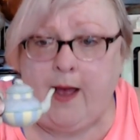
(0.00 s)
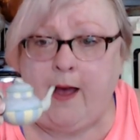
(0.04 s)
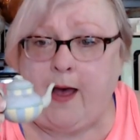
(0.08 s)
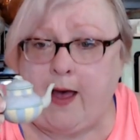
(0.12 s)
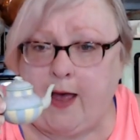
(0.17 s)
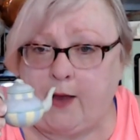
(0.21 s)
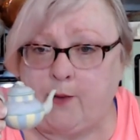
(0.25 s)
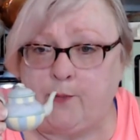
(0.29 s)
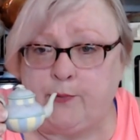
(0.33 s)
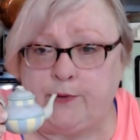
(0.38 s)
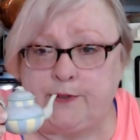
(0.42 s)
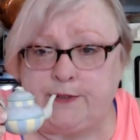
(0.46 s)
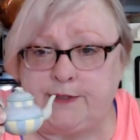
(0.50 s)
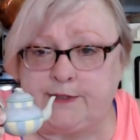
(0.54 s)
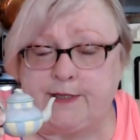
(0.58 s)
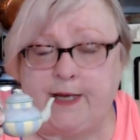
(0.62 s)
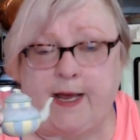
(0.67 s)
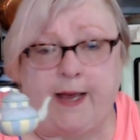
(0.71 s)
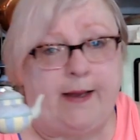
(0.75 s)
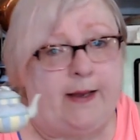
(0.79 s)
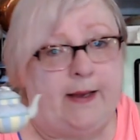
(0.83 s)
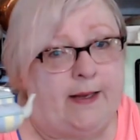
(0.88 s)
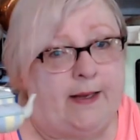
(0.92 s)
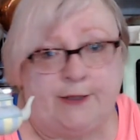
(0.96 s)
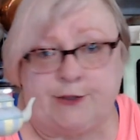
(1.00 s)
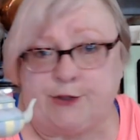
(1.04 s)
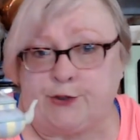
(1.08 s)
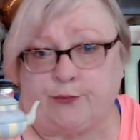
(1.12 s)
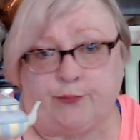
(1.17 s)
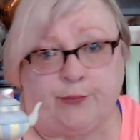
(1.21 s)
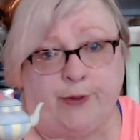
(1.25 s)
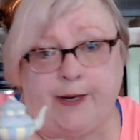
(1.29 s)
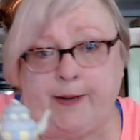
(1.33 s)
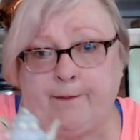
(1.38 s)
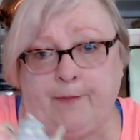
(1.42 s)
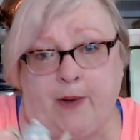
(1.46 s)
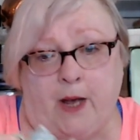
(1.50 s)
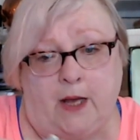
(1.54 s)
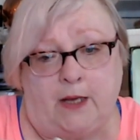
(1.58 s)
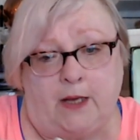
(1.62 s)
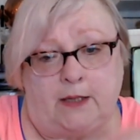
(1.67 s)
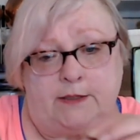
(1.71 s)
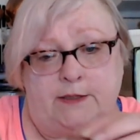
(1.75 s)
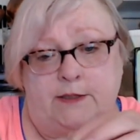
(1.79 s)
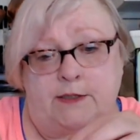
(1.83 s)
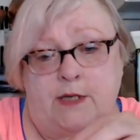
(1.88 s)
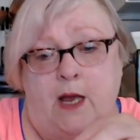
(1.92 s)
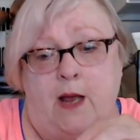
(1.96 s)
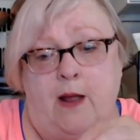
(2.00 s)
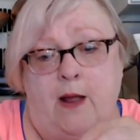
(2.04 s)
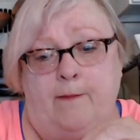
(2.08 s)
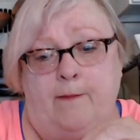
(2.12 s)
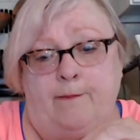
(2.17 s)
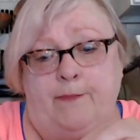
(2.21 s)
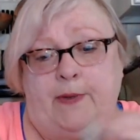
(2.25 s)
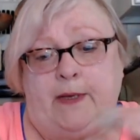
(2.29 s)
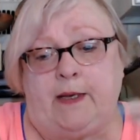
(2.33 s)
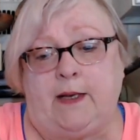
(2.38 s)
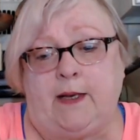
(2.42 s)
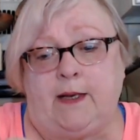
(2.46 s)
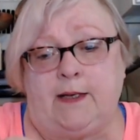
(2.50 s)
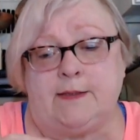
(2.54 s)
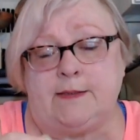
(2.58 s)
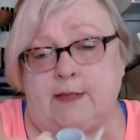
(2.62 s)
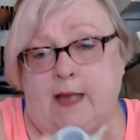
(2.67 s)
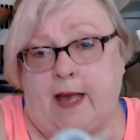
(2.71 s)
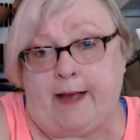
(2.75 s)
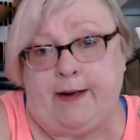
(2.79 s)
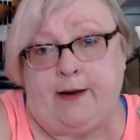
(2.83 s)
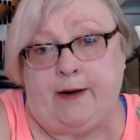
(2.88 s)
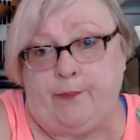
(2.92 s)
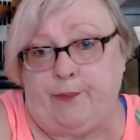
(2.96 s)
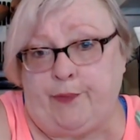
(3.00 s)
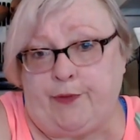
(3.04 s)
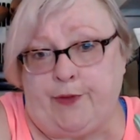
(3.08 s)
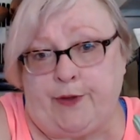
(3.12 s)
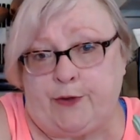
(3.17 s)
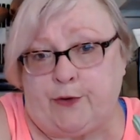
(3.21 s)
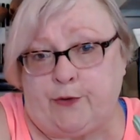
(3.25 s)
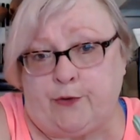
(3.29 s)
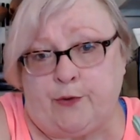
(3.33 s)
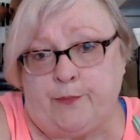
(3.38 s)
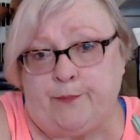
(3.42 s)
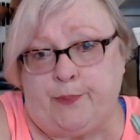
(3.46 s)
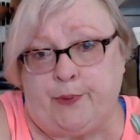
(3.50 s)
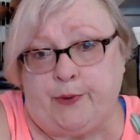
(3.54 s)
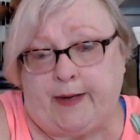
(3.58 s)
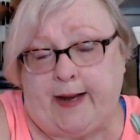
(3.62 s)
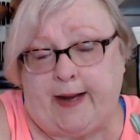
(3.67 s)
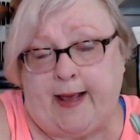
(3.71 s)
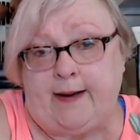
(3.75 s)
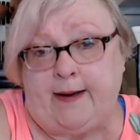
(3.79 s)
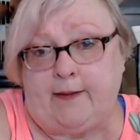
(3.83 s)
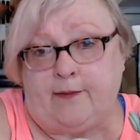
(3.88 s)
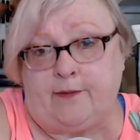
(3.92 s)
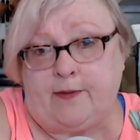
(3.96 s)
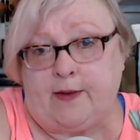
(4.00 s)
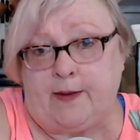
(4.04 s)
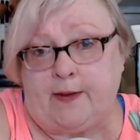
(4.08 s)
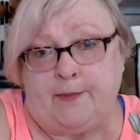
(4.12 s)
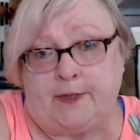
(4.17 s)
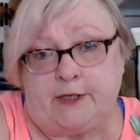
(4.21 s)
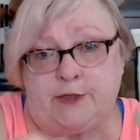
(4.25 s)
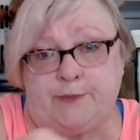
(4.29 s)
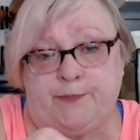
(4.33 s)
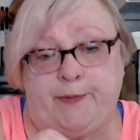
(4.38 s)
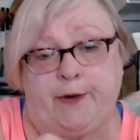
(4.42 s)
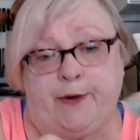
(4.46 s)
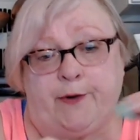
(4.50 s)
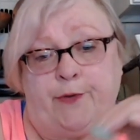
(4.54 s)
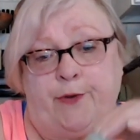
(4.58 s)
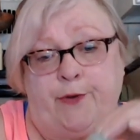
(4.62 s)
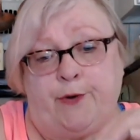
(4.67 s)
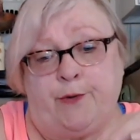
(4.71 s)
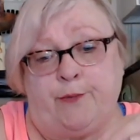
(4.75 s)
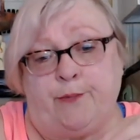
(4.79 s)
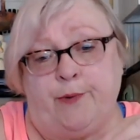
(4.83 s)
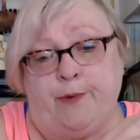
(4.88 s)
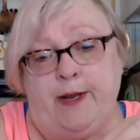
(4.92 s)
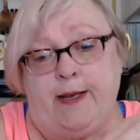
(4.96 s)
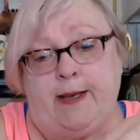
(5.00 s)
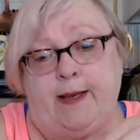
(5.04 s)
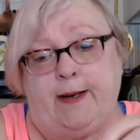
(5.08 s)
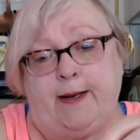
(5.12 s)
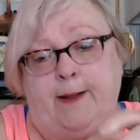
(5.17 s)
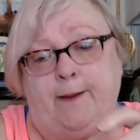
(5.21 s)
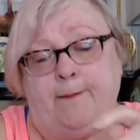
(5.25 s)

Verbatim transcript: I would say it's a ring box because I don't think you can put anything much bigger than a ring in it.